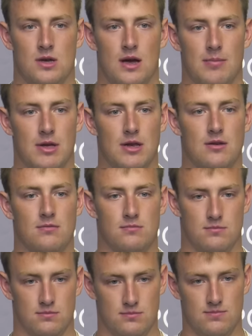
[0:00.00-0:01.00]
I mean,
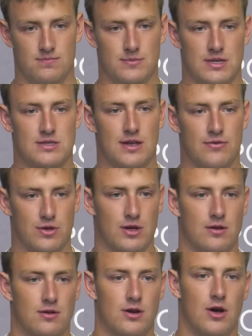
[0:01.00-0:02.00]
it's
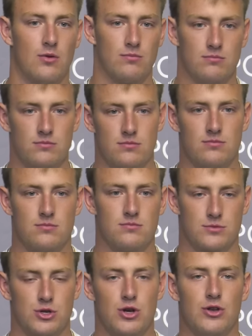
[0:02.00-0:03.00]
definitely,
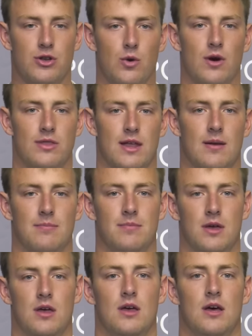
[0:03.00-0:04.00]
good knowing that I'm,
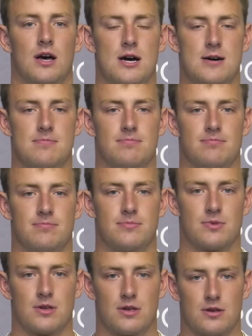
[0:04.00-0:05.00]

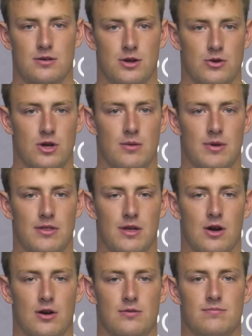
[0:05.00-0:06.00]
going to be in
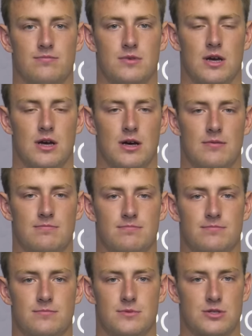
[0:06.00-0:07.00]
there and
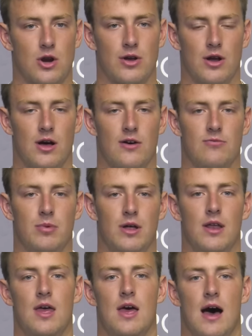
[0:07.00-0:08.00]
starting it off.
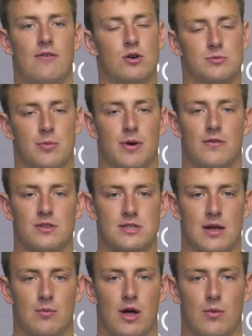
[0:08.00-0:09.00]
But I've always prepared the
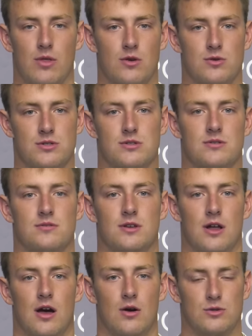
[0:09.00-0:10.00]
same way, whether it was,
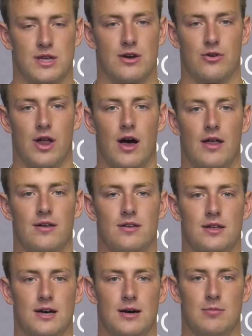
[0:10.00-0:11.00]
I was in or not.
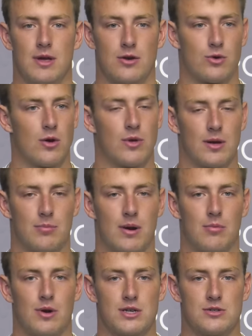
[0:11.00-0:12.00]
We had a great week of
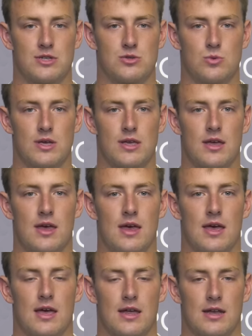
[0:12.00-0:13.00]
preparation this week,
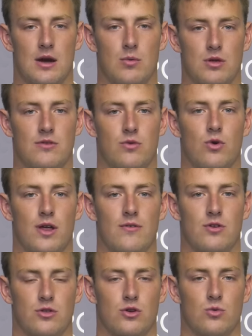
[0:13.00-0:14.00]
and we're looking forward to
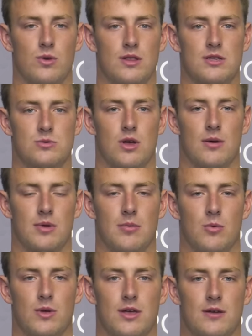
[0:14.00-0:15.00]
having another good week this
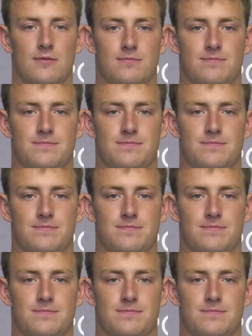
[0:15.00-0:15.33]
upcoming week.